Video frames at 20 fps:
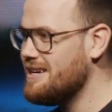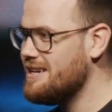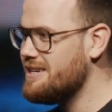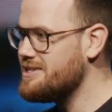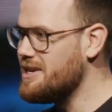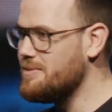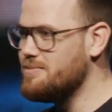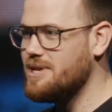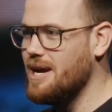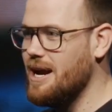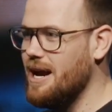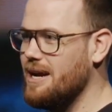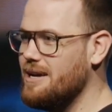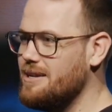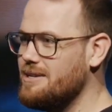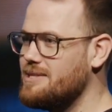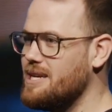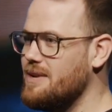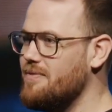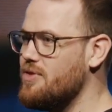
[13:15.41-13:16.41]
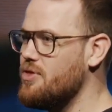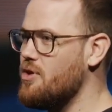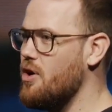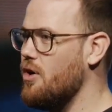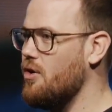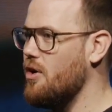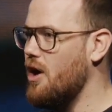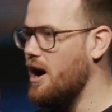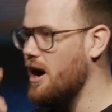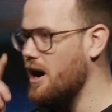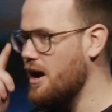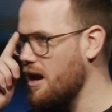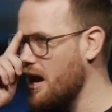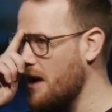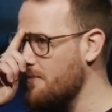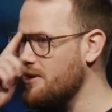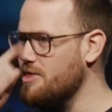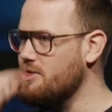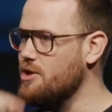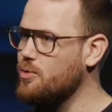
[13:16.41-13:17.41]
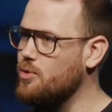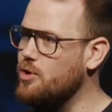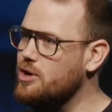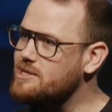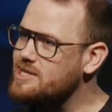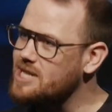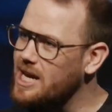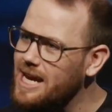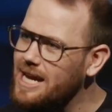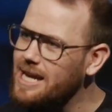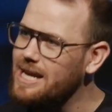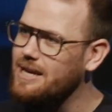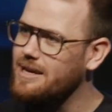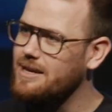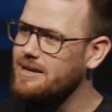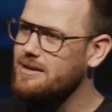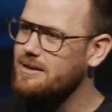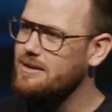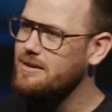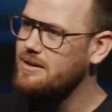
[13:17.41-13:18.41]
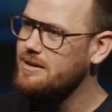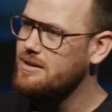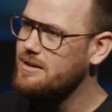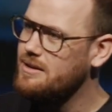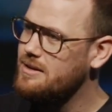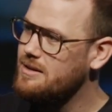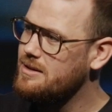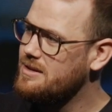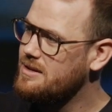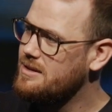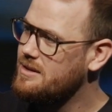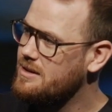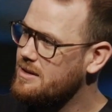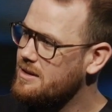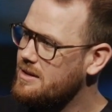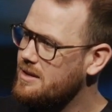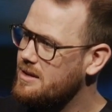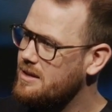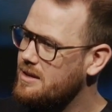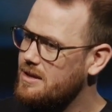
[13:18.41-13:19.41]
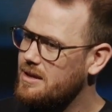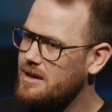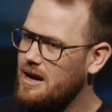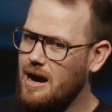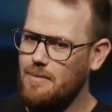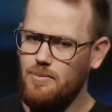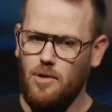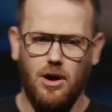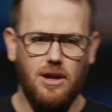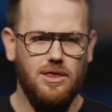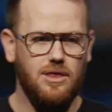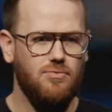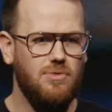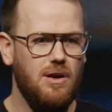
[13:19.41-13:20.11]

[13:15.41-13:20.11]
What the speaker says: Some days, even though I am in the routine, I'm not in the